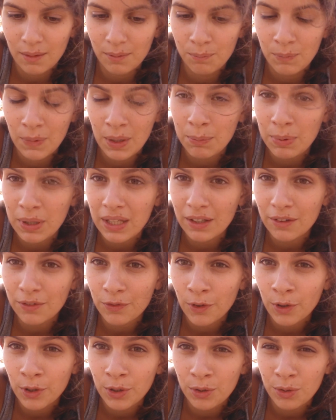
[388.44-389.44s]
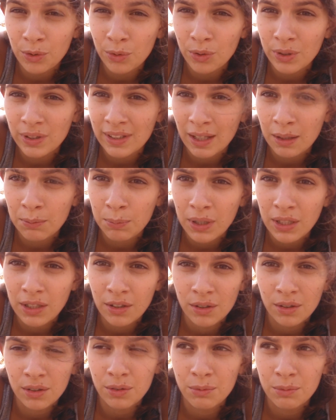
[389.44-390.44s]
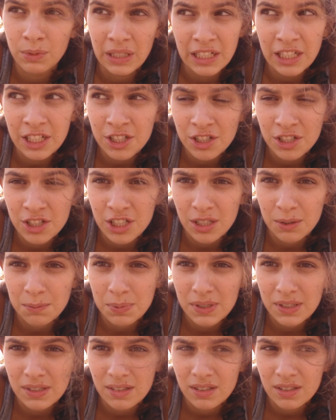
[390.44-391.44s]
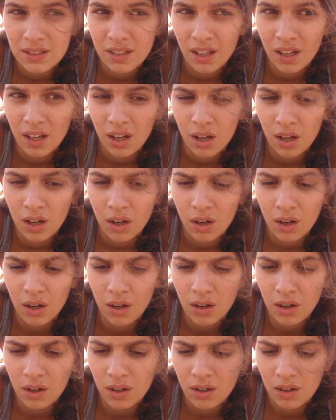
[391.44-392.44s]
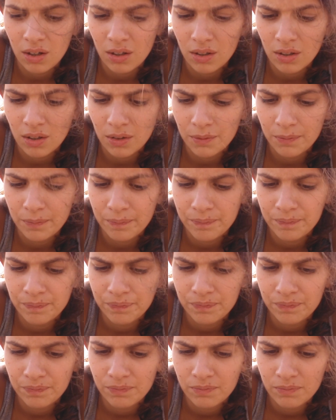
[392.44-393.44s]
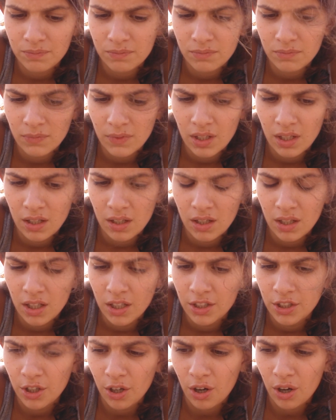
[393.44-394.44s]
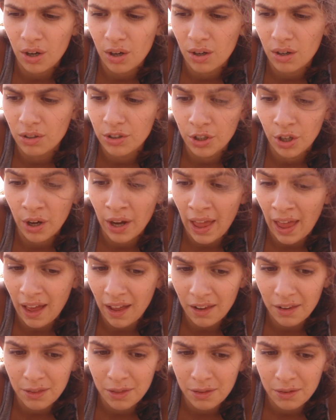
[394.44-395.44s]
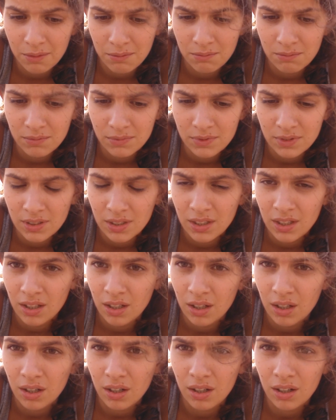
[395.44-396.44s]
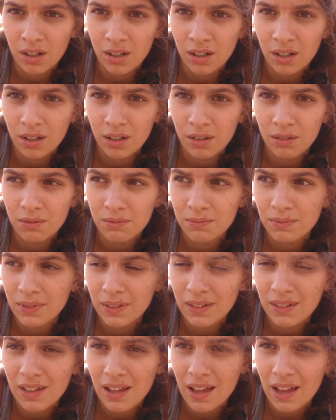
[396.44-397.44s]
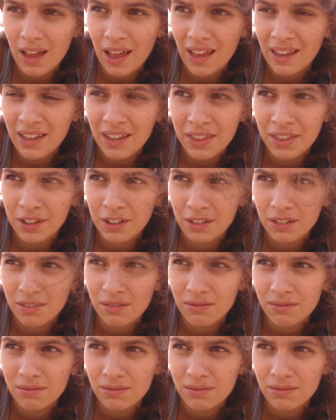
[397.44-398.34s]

Maybe for you it can be your relationships, or your health, or anything.